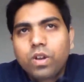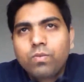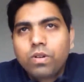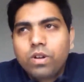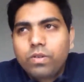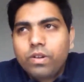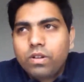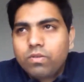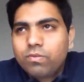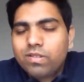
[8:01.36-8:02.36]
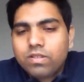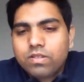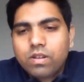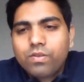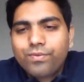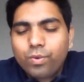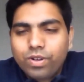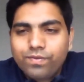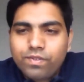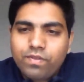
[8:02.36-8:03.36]
if you convert to intern fees, around
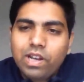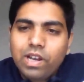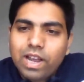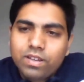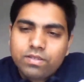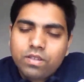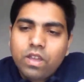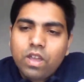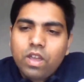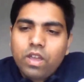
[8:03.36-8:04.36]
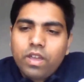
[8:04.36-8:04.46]
14, 15 lakhs.